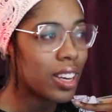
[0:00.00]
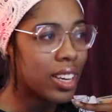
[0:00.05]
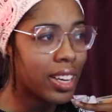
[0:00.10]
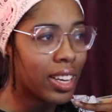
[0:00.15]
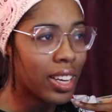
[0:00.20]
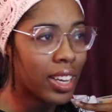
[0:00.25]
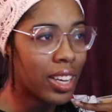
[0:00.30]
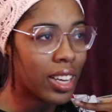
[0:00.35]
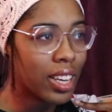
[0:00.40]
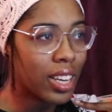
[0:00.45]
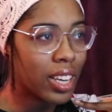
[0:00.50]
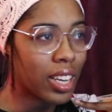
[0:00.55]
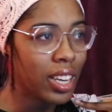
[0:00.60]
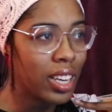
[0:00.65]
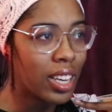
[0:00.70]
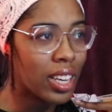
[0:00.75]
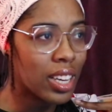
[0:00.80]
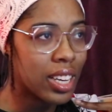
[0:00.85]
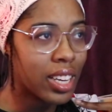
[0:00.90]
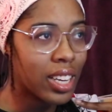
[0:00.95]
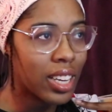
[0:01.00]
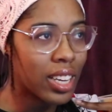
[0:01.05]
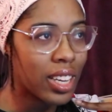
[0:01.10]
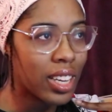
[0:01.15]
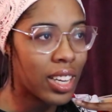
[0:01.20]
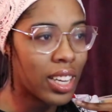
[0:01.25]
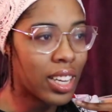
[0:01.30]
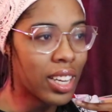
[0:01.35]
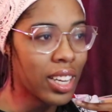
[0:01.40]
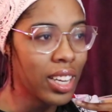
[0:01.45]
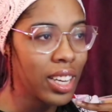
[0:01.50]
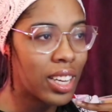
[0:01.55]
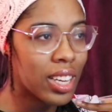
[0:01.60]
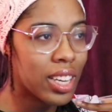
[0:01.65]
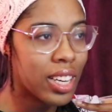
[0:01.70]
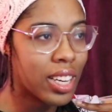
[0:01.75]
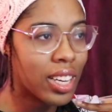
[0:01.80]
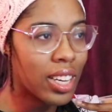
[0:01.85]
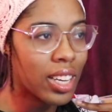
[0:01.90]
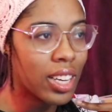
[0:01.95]

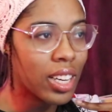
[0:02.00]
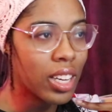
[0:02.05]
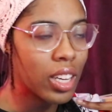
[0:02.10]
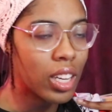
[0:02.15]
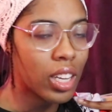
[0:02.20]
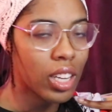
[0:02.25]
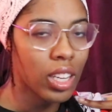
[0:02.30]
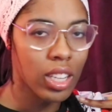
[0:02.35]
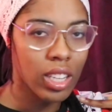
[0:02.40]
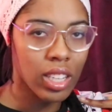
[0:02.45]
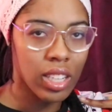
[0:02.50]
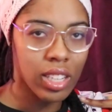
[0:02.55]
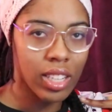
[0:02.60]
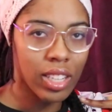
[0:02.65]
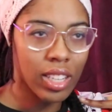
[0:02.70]
(silence)